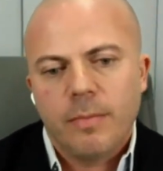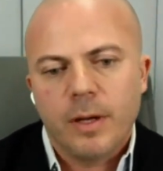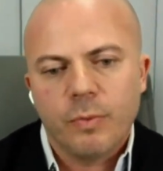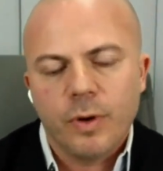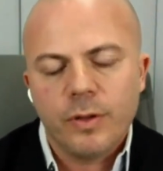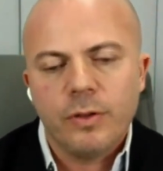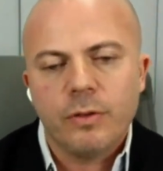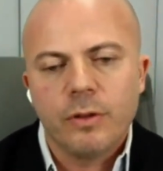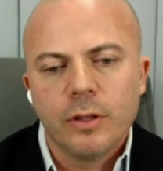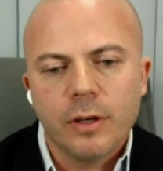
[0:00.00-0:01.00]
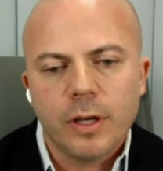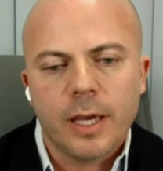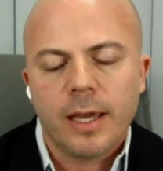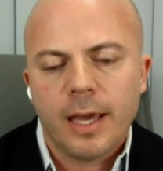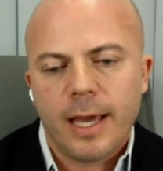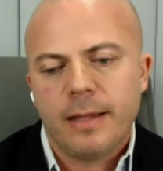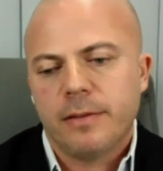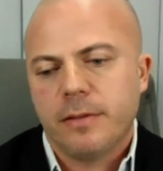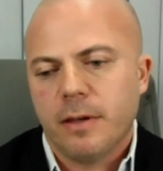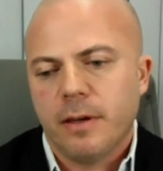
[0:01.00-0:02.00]
But when you're looking
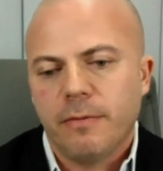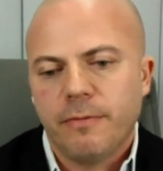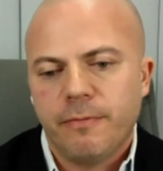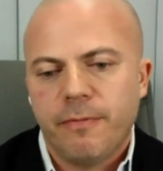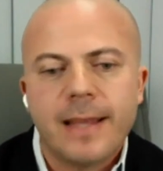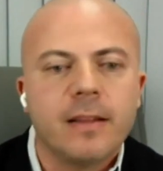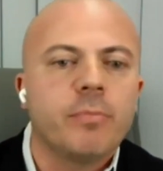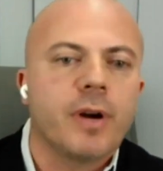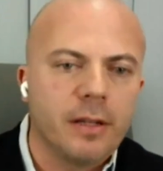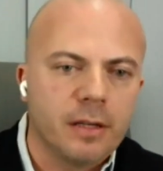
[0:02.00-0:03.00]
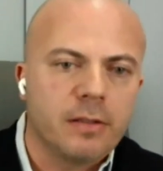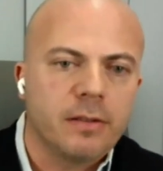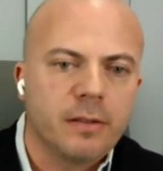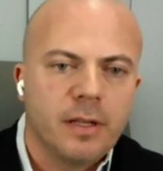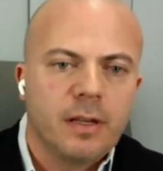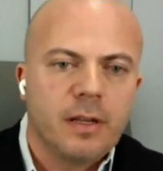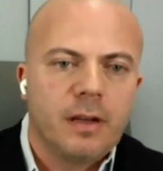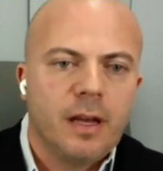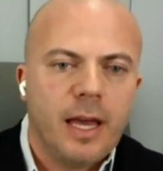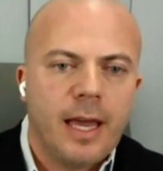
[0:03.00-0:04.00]
at a final product,
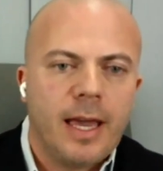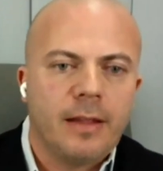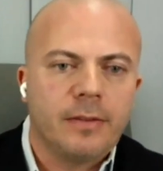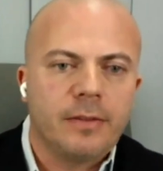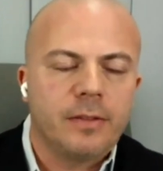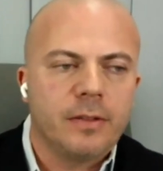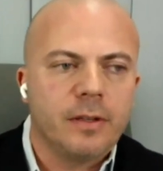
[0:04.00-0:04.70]
and